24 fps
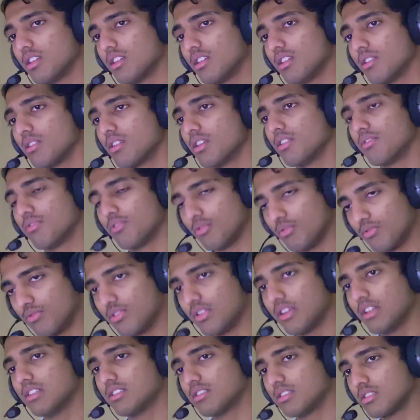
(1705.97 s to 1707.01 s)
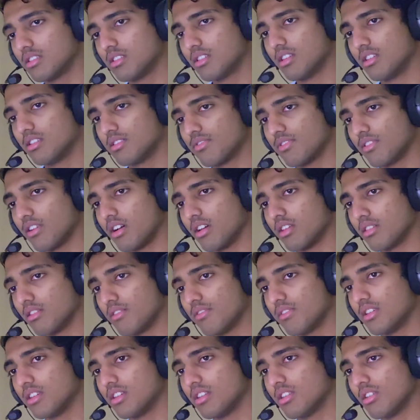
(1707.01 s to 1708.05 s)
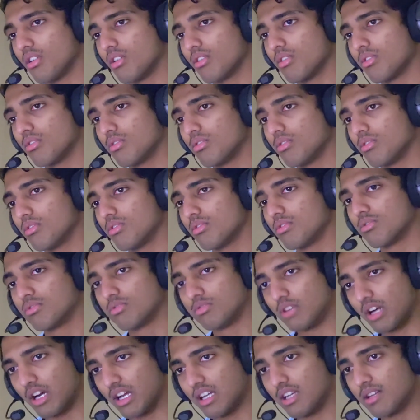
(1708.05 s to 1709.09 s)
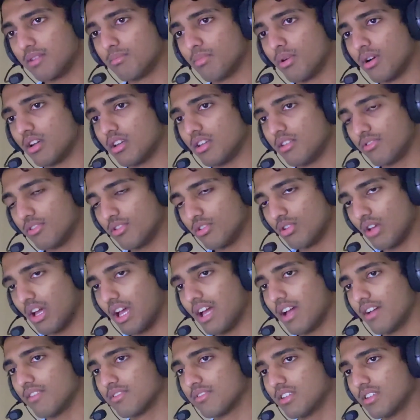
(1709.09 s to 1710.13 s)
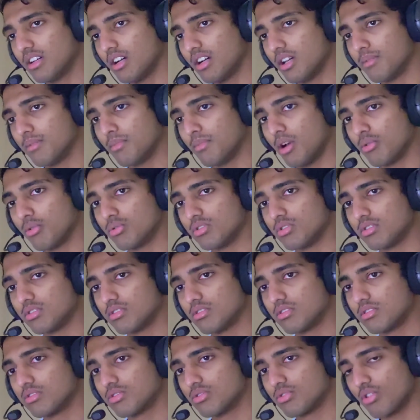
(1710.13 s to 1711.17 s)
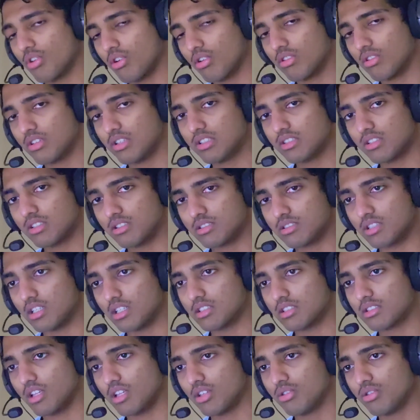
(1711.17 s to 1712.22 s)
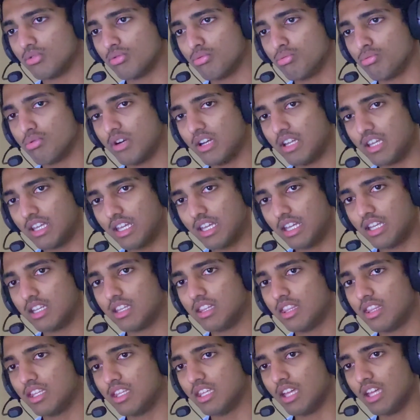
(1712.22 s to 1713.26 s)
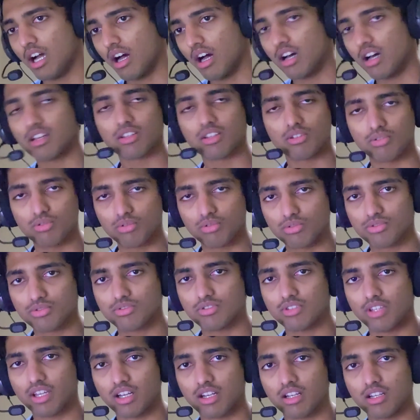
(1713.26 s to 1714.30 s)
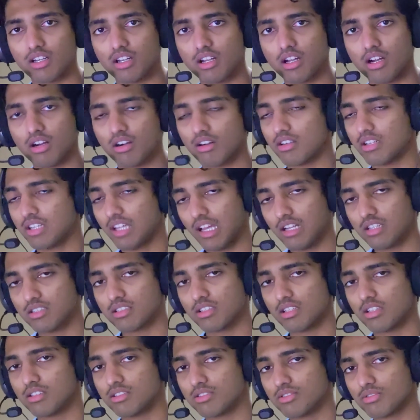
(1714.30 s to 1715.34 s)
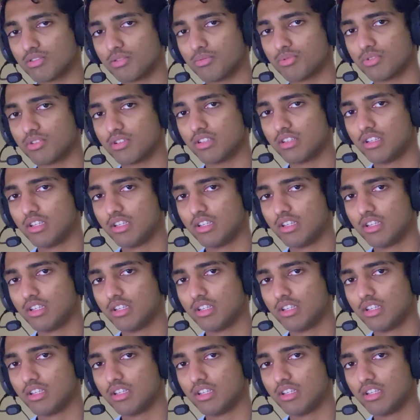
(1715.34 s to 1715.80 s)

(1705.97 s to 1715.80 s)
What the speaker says: if you've reached this far in the video, great, but if you have time, I would strongly suggest that you read the articles that are attached in the description,